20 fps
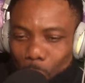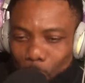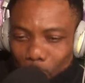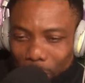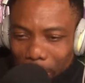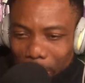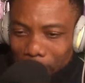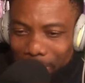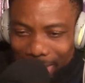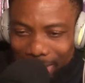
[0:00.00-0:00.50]
to
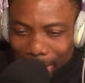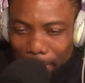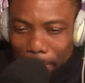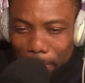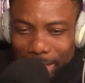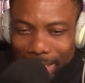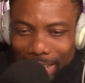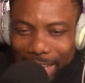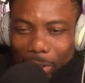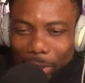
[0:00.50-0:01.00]
themselves
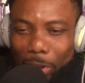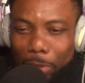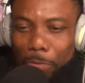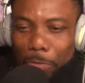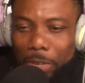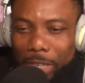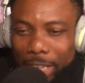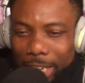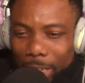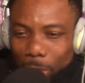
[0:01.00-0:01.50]
they cannot
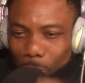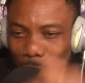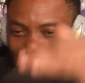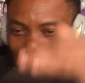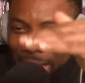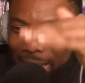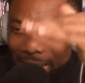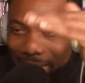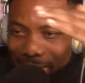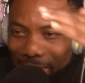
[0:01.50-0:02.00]
even get to
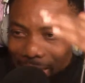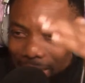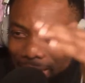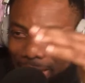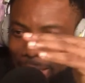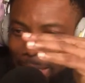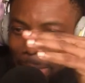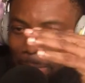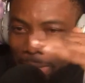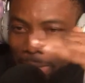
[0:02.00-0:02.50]
that high
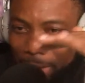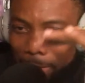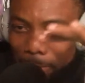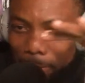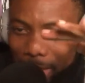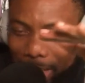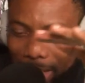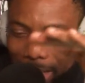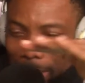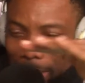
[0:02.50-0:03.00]
standard themselves,
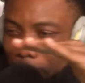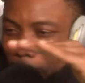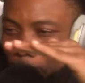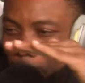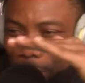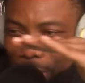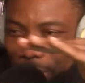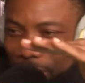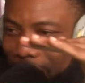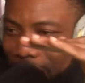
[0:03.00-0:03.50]
they can even
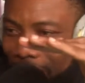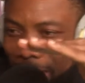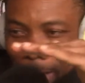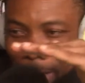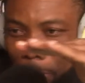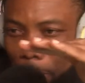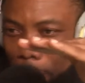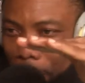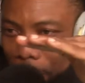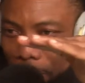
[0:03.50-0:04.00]
reach the
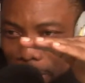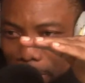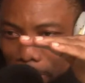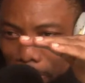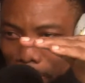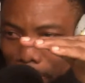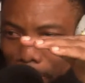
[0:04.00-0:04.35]
half of it,